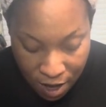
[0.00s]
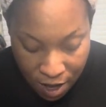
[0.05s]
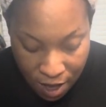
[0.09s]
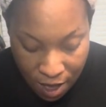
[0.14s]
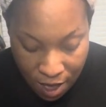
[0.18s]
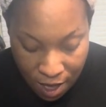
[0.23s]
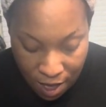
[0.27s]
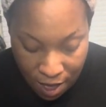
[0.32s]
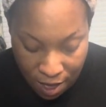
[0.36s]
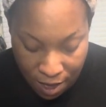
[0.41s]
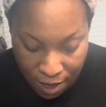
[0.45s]

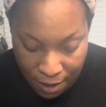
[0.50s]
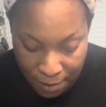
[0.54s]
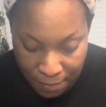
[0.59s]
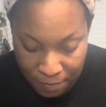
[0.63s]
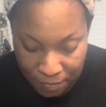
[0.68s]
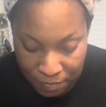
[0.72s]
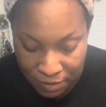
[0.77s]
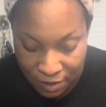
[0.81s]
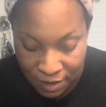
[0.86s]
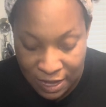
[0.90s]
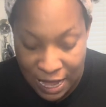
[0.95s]
Now
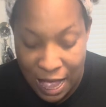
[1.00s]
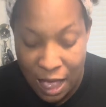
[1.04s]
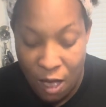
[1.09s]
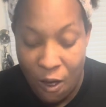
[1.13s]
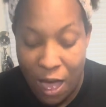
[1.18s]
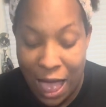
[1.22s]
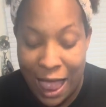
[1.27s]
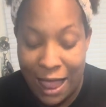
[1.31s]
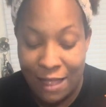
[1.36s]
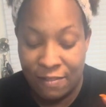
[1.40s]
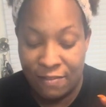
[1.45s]

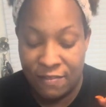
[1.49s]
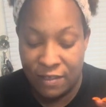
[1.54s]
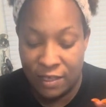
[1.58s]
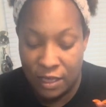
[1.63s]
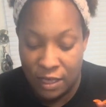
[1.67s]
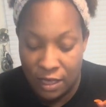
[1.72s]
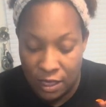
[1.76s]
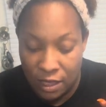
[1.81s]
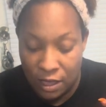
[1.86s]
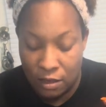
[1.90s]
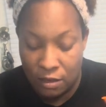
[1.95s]
I
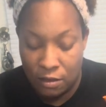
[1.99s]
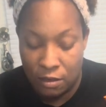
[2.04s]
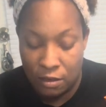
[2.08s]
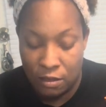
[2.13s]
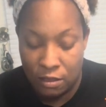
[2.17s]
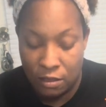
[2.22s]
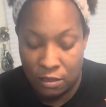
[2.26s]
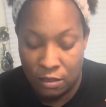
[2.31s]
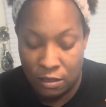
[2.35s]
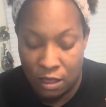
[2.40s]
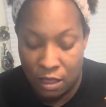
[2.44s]
did
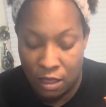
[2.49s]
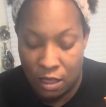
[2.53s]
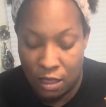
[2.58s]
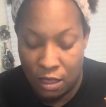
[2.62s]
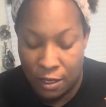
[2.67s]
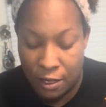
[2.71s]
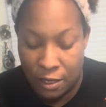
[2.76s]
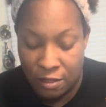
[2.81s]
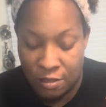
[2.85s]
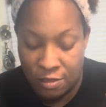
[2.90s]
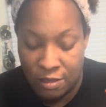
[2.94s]

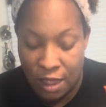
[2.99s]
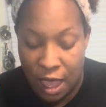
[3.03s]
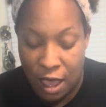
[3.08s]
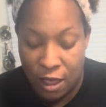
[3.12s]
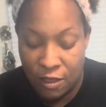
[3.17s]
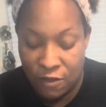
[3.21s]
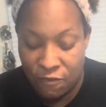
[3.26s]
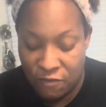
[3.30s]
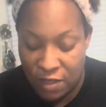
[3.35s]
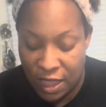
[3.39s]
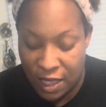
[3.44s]
the
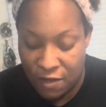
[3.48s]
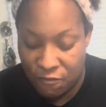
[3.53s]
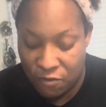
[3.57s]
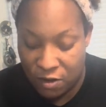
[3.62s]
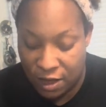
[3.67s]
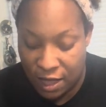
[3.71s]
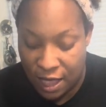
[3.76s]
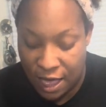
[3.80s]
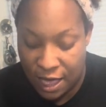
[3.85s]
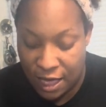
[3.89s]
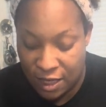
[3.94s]
sauce flavor
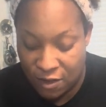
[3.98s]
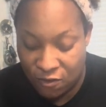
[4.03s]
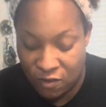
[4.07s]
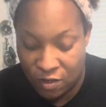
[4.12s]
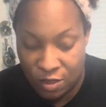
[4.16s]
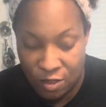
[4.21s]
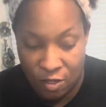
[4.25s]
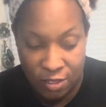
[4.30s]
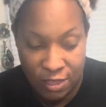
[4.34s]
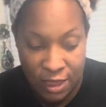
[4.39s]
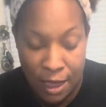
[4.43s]
Cajun,
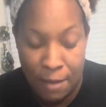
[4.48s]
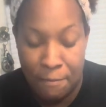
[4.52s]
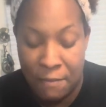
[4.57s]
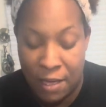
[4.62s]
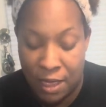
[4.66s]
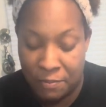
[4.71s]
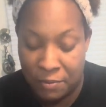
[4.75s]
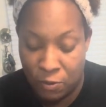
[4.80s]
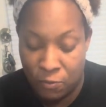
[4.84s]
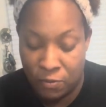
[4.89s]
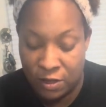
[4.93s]
so that
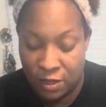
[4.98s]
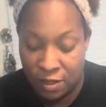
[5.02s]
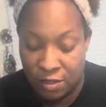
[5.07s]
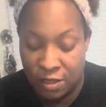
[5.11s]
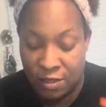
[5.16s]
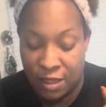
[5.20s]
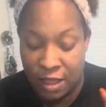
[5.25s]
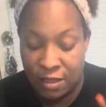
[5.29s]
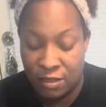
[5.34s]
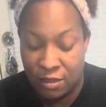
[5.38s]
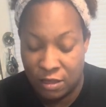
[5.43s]
might be what it is, because
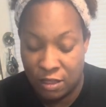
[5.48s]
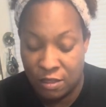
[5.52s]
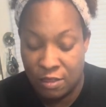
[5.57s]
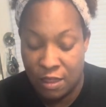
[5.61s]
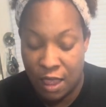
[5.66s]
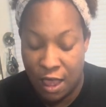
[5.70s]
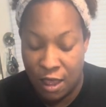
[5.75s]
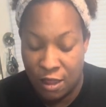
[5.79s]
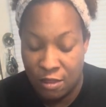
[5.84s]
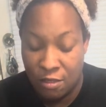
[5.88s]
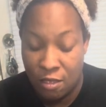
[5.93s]
I did the
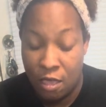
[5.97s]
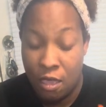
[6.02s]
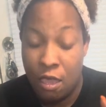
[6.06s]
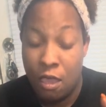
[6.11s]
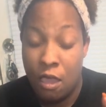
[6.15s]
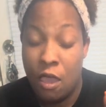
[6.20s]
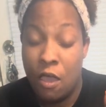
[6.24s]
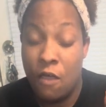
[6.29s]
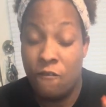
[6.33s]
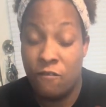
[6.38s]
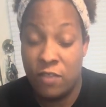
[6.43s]
sauce
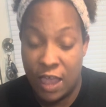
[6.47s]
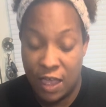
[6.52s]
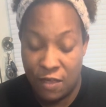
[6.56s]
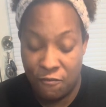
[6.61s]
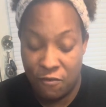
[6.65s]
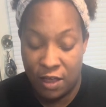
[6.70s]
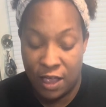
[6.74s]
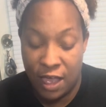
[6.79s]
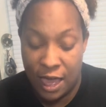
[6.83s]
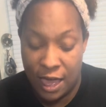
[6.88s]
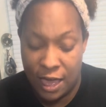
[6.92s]
flavor
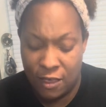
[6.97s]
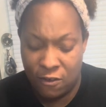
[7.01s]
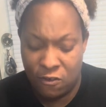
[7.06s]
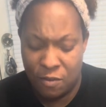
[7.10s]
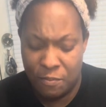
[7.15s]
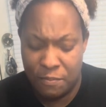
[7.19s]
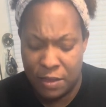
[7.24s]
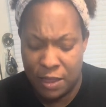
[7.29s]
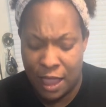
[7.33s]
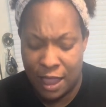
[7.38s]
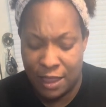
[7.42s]

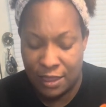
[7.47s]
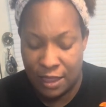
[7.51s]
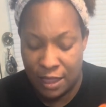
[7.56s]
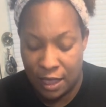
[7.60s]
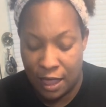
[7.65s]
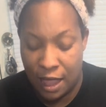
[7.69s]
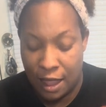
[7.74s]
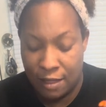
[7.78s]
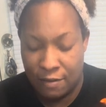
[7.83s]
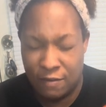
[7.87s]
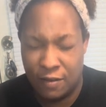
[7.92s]
Cajun, but I think
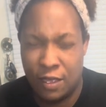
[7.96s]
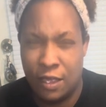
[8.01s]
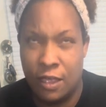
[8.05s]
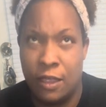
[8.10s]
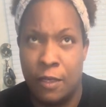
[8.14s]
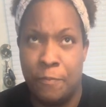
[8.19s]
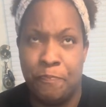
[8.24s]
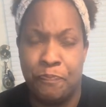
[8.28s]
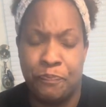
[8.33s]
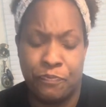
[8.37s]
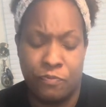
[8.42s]
I
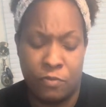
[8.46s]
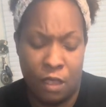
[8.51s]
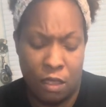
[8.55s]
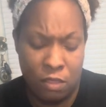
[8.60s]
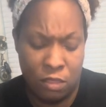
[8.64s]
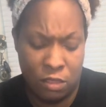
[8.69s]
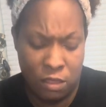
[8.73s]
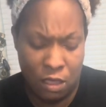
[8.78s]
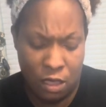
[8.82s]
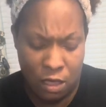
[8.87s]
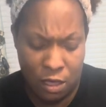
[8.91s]
did
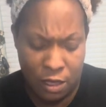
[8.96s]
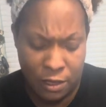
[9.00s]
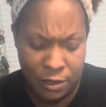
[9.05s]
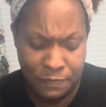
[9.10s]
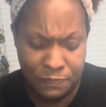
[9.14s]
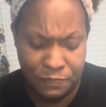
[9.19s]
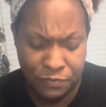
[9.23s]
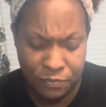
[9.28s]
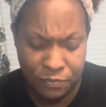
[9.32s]
the